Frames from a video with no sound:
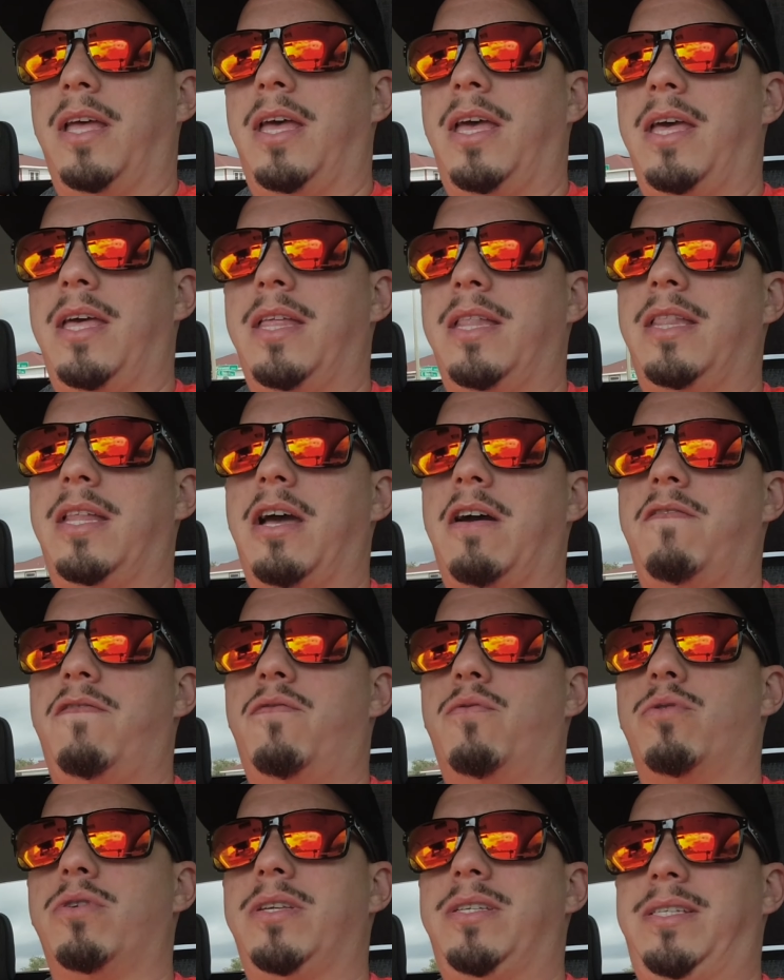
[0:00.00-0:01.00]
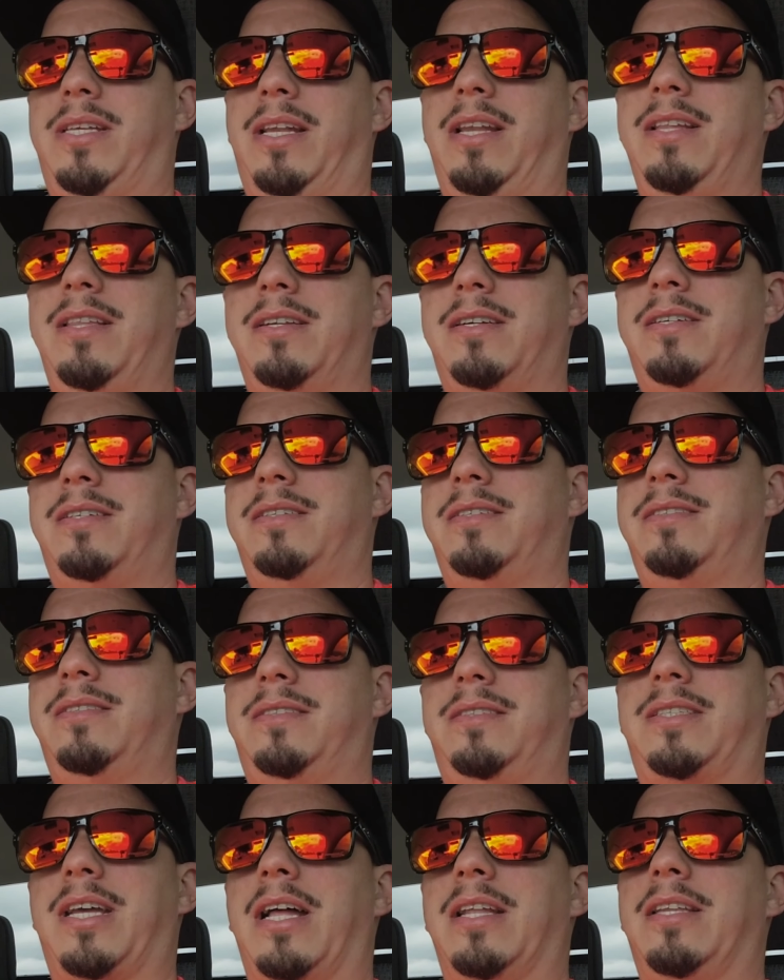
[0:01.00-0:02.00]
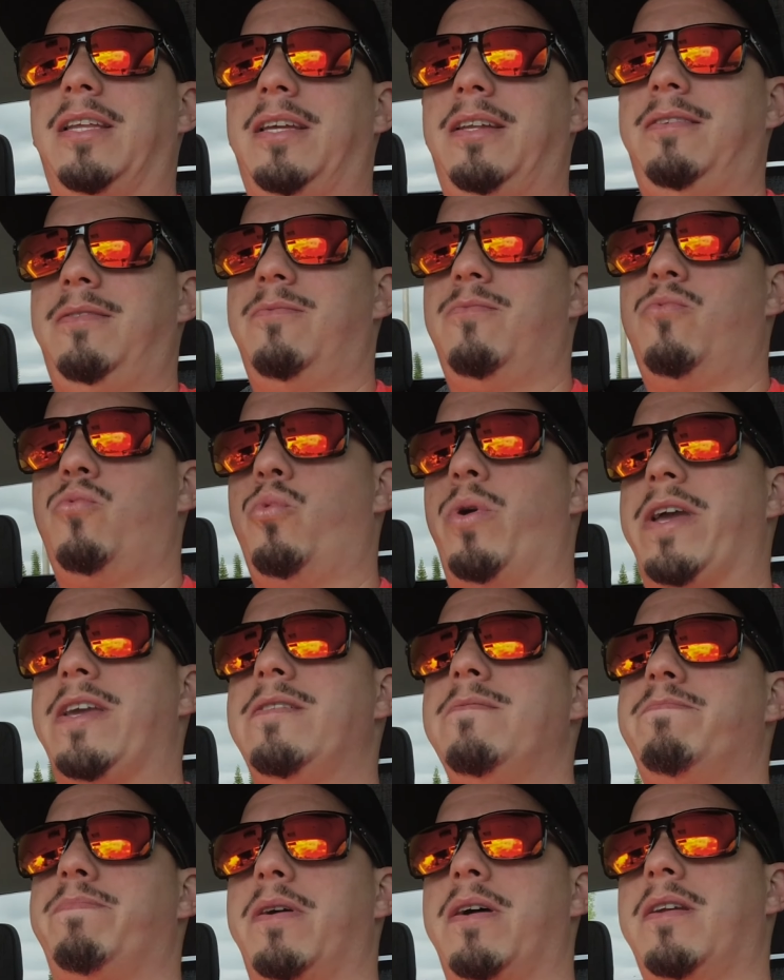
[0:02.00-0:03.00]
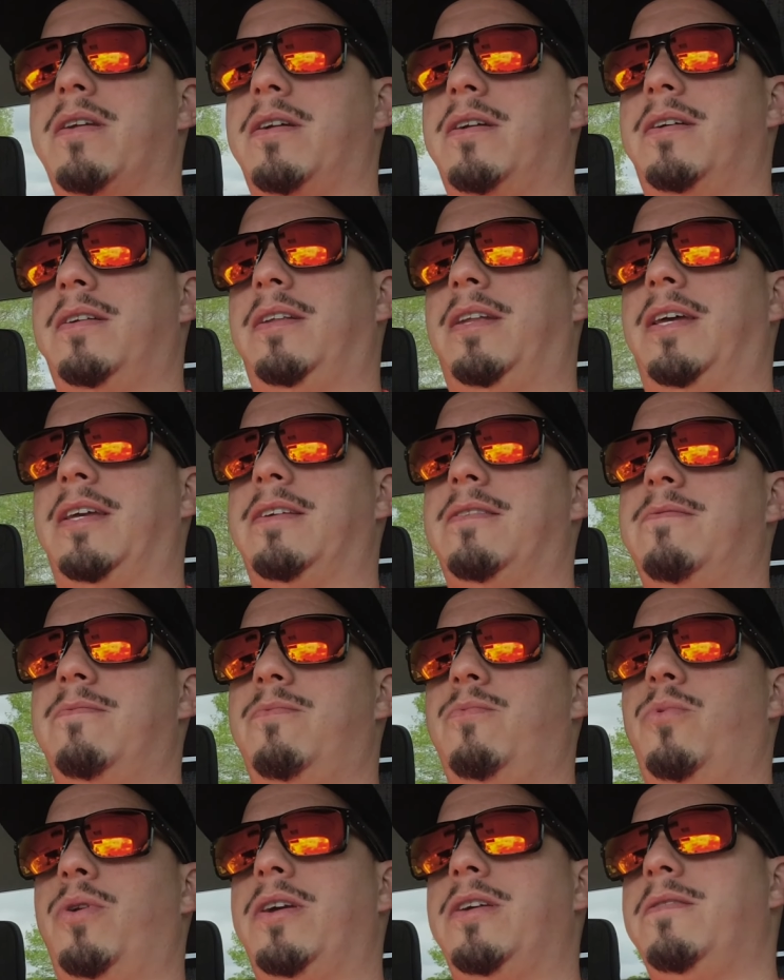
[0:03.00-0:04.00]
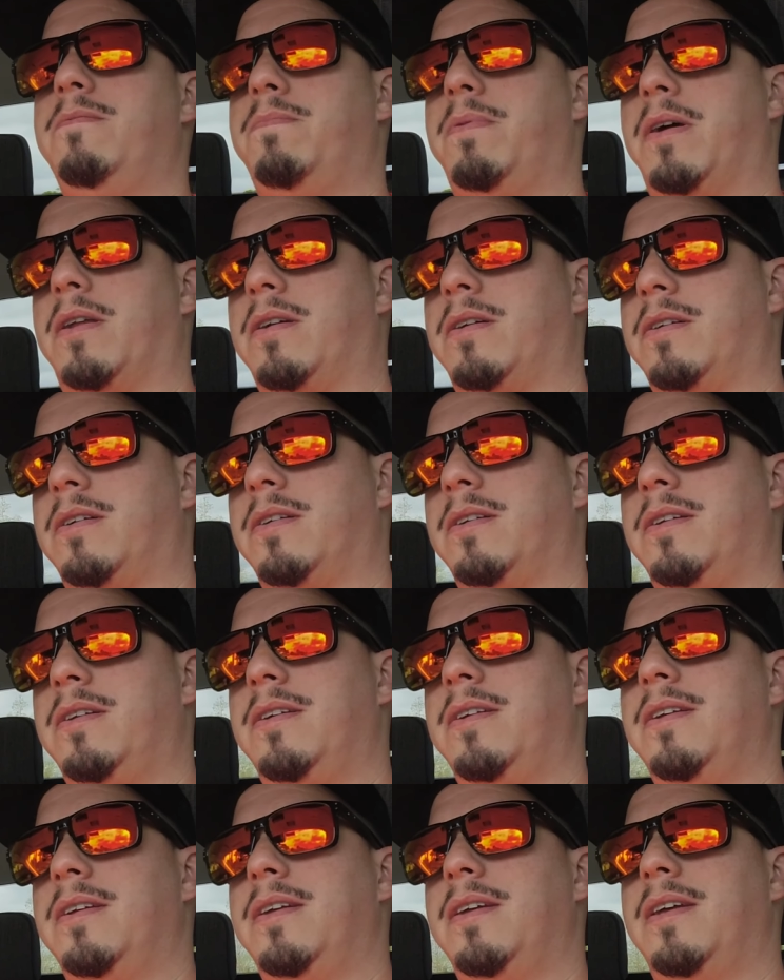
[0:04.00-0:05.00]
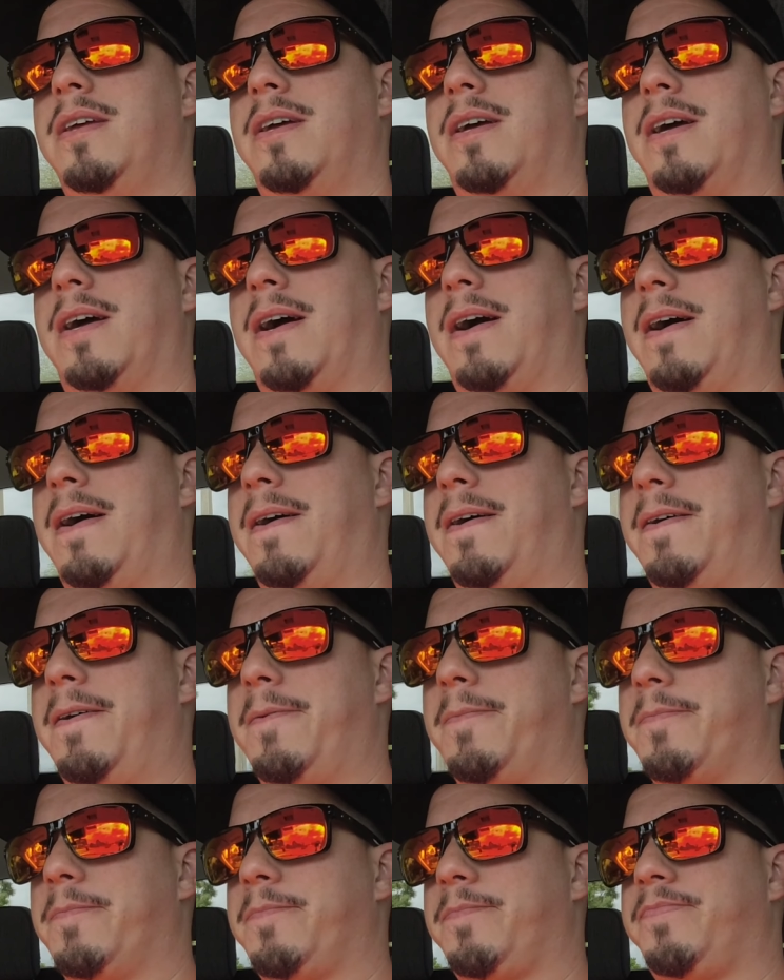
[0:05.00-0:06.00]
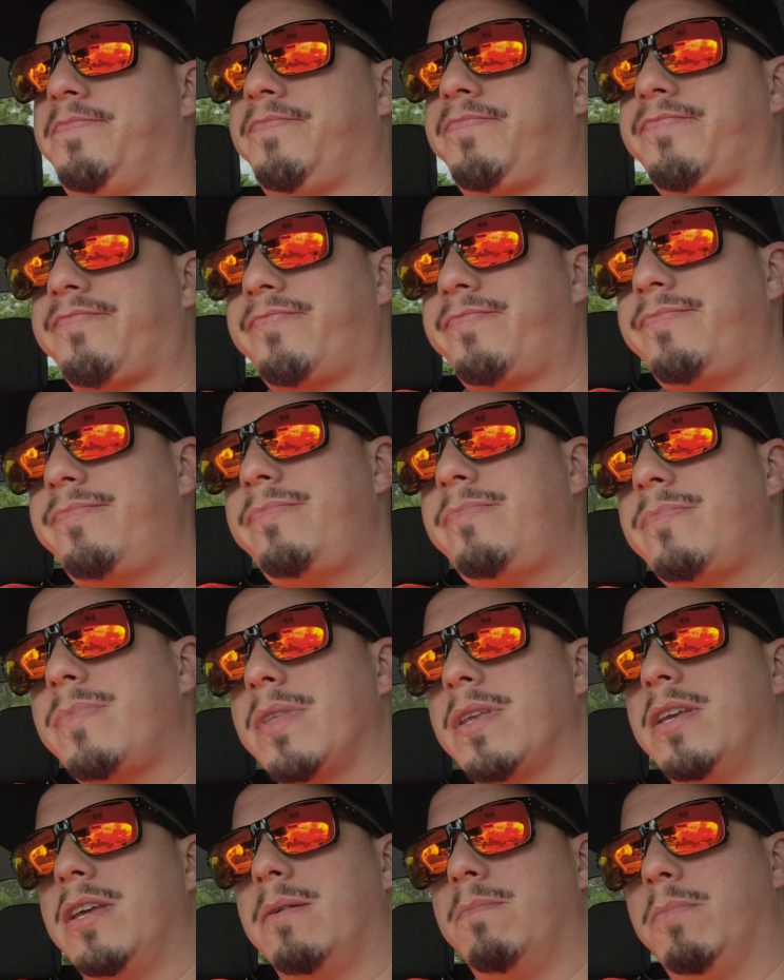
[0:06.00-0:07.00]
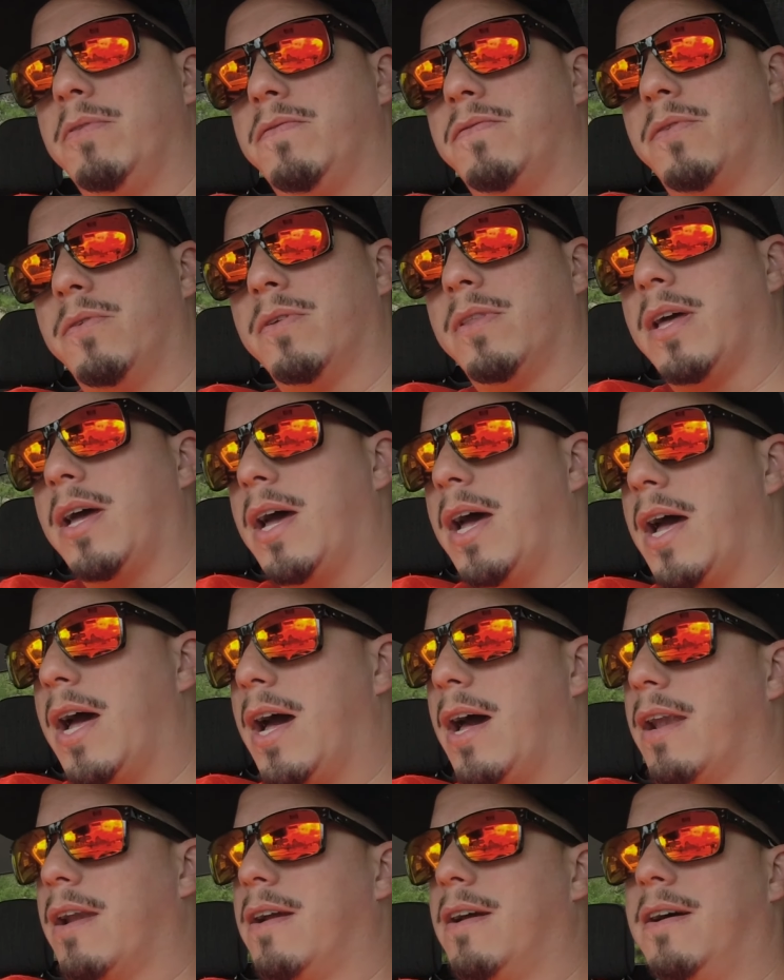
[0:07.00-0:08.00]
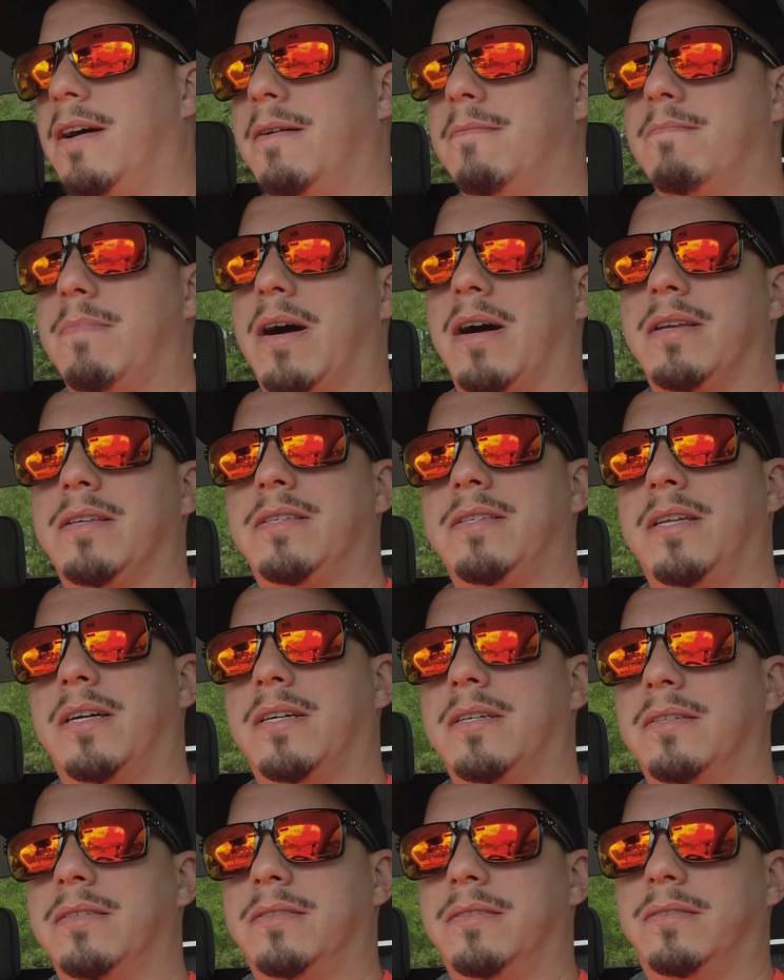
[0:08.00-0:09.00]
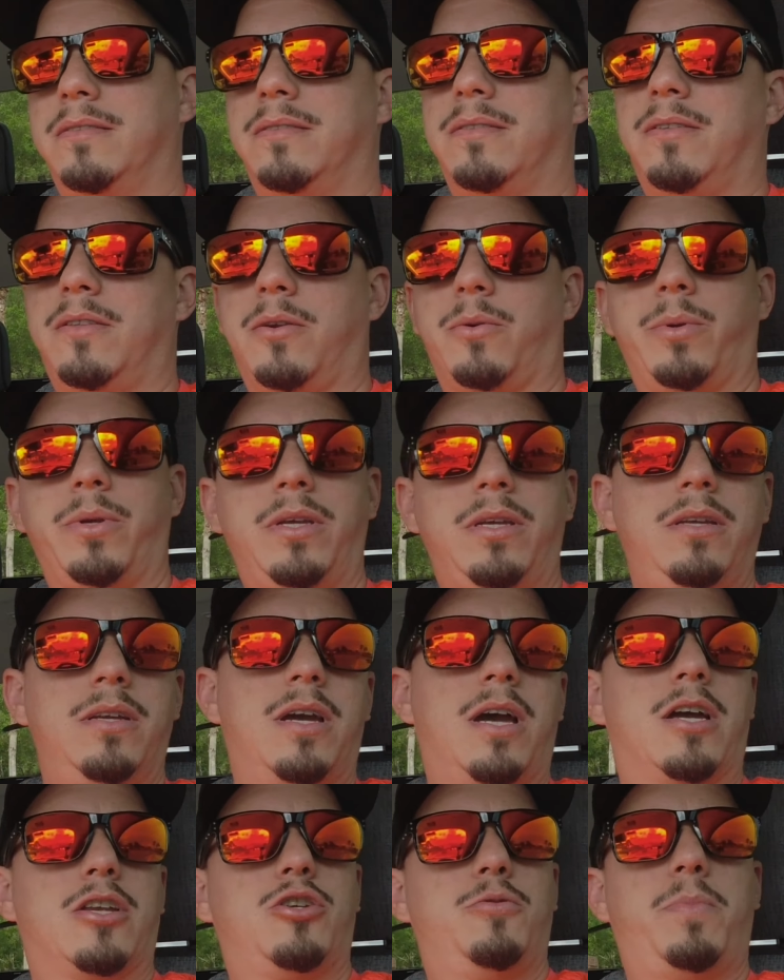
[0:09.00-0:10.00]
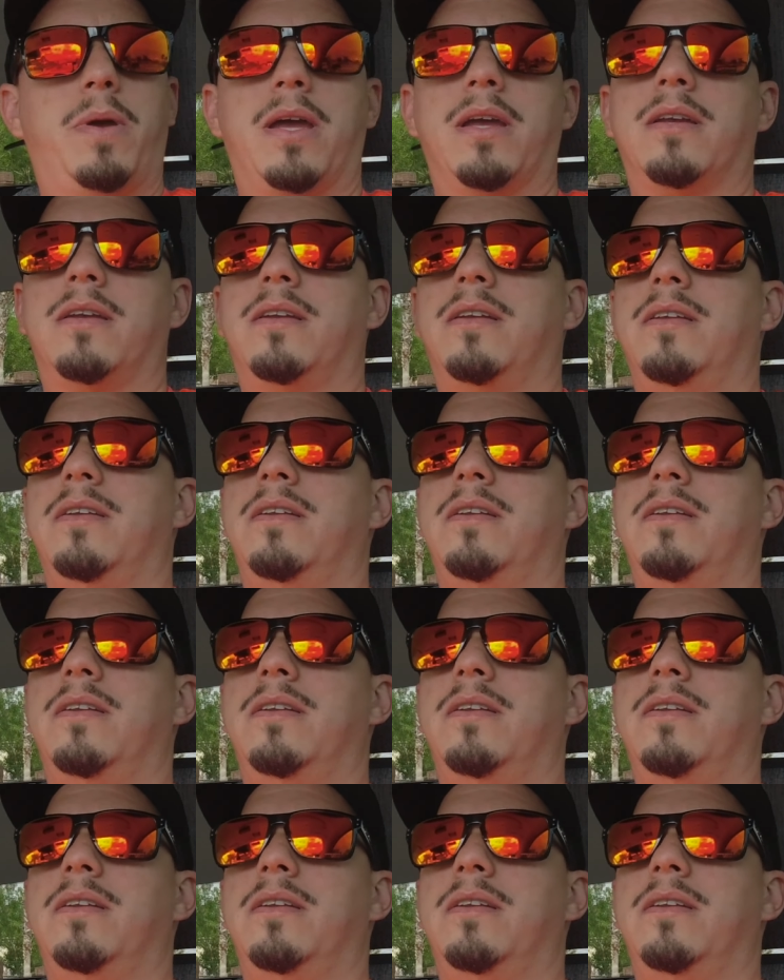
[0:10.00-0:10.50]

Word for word: and that four cylinder sounded way better, like way better. Um, and before that, I had a, a Mazda 3 hatchback